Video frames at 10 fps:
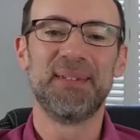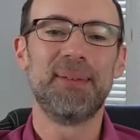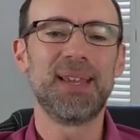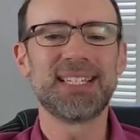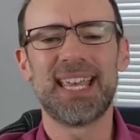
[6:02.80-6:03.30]

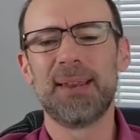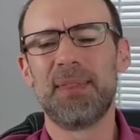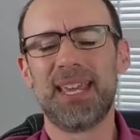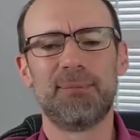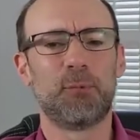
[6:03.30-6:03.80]
Because again, I'm
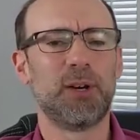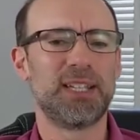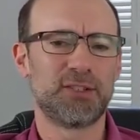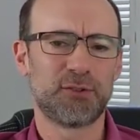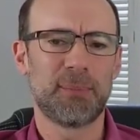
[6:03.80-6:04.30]
thinking, boy,
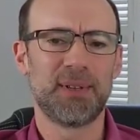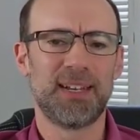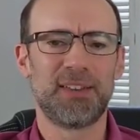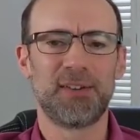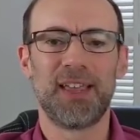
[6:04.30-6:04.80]
it's dropped
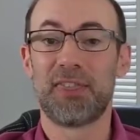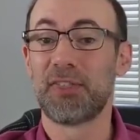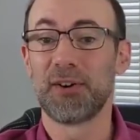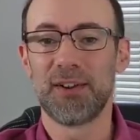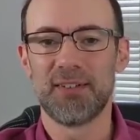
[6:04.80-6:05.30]
another like
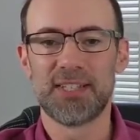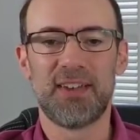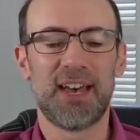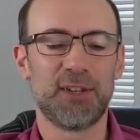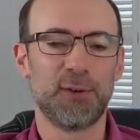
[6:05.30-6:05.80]
third of its
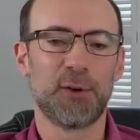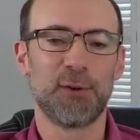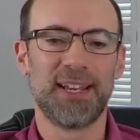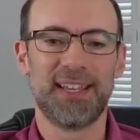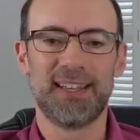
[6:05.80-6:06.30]
value
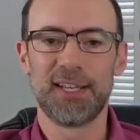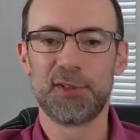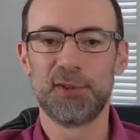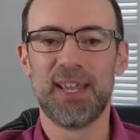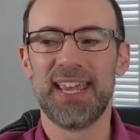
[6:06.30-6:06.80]
already in like
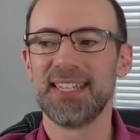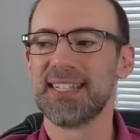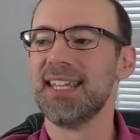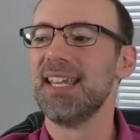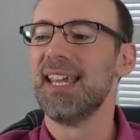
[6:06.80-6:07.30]
2
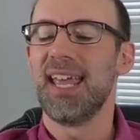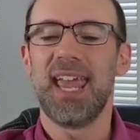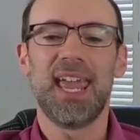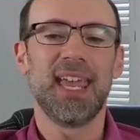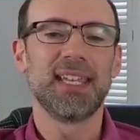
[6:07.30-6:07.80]
days.
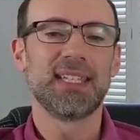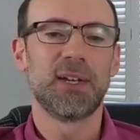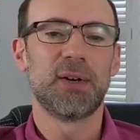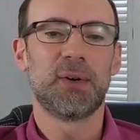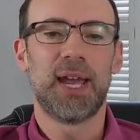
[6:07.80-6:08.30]
And
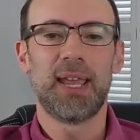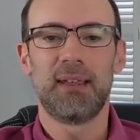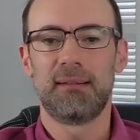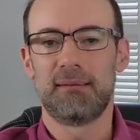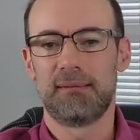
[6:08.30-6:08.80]
so
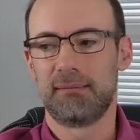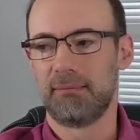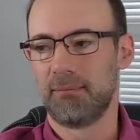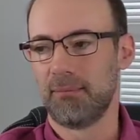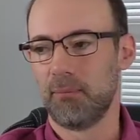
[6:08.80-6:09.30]
I
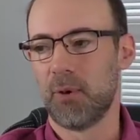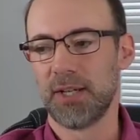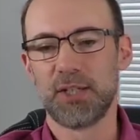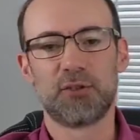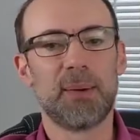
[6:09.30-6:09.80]

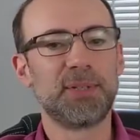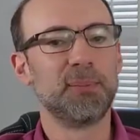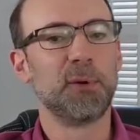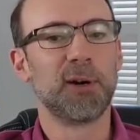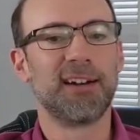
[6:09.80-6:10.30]
watch it drop
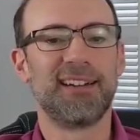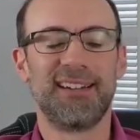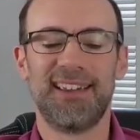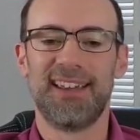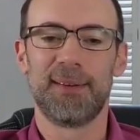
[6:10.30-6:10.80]
some more,
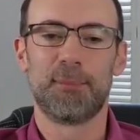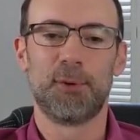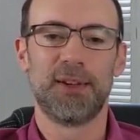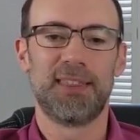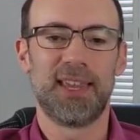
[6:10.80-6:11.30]
and I
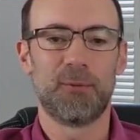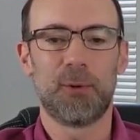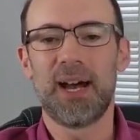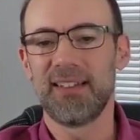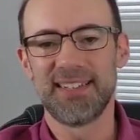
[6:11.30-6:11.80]
point thinking,
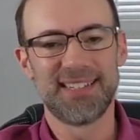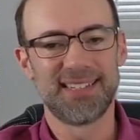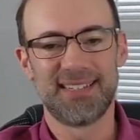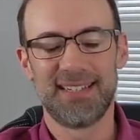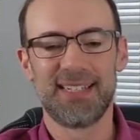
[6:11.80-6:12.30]
wow, this
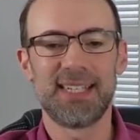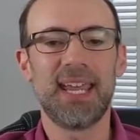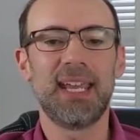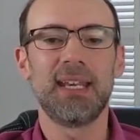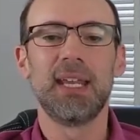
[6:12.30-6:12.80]
is
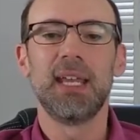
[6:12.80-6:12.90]
insane.